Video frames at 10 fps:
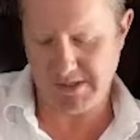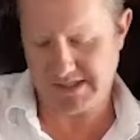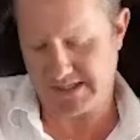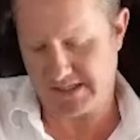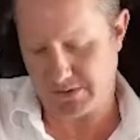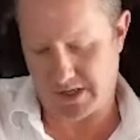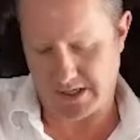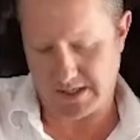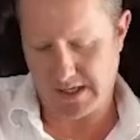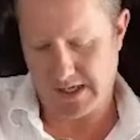and to
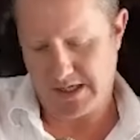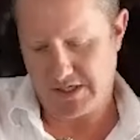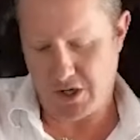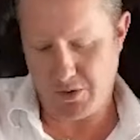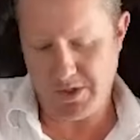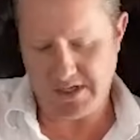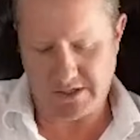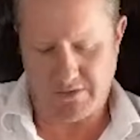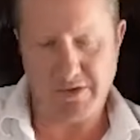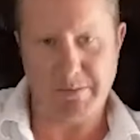our donors,
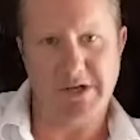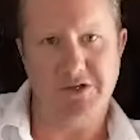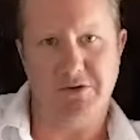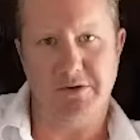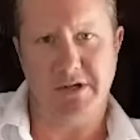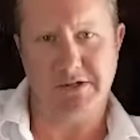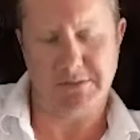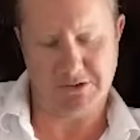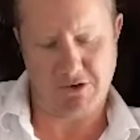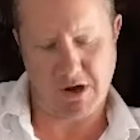and of the Patreon
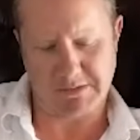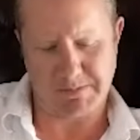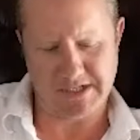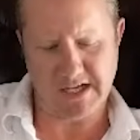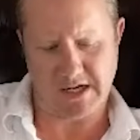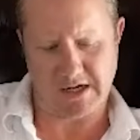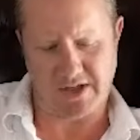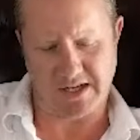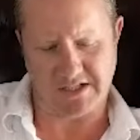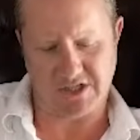subscribers, particular
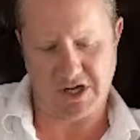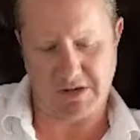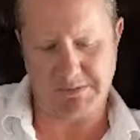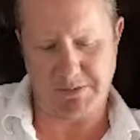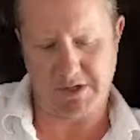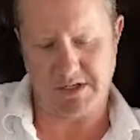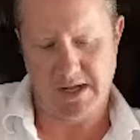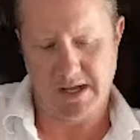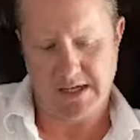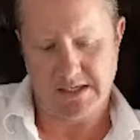thanks to James Byrne,
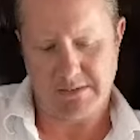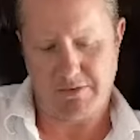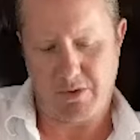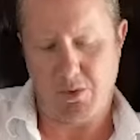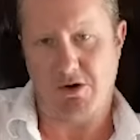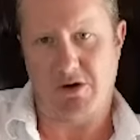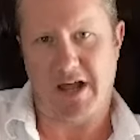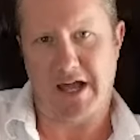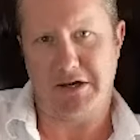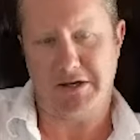Timothy Worrell,
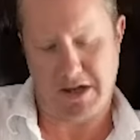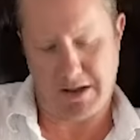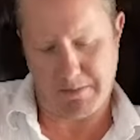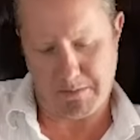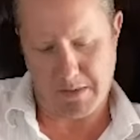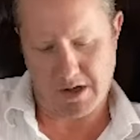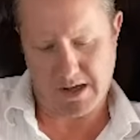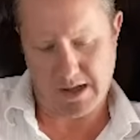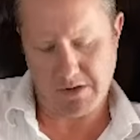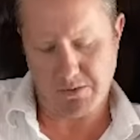and Mark
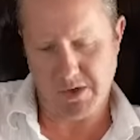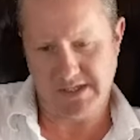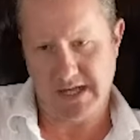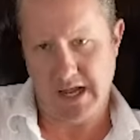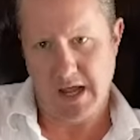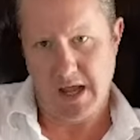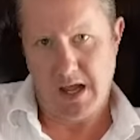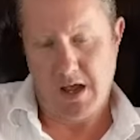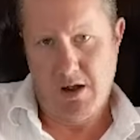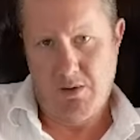Edwards.
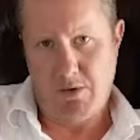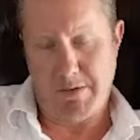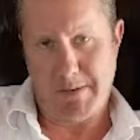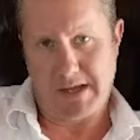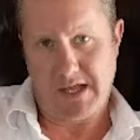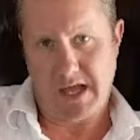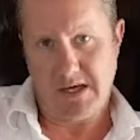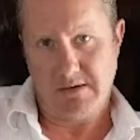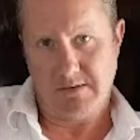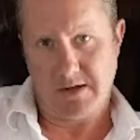We'll be back
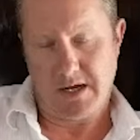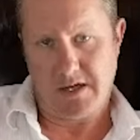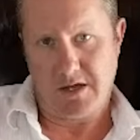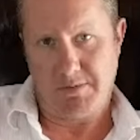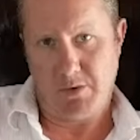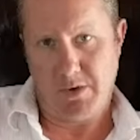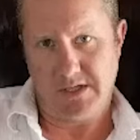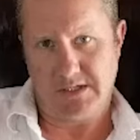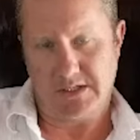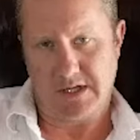again in a couple of
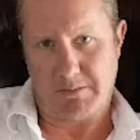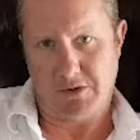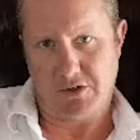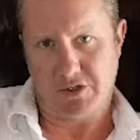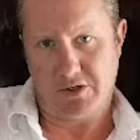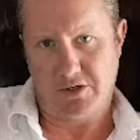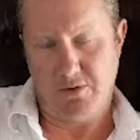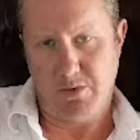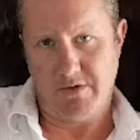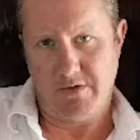weeks. I'm not sure who
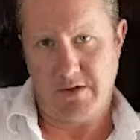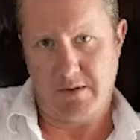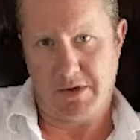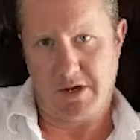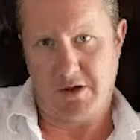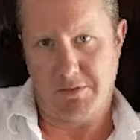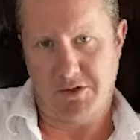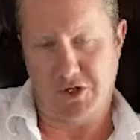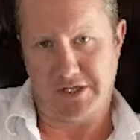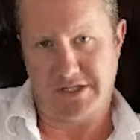with, but I hope you'll
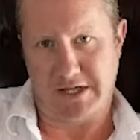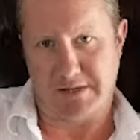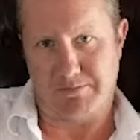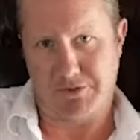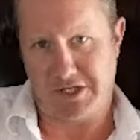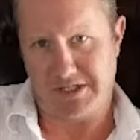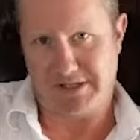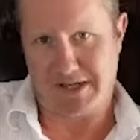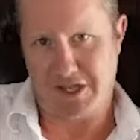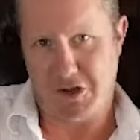join us again. Cheers.
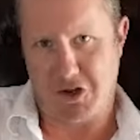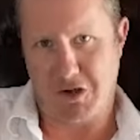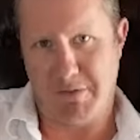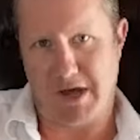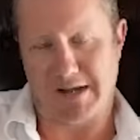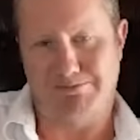Thank you. Goodbye.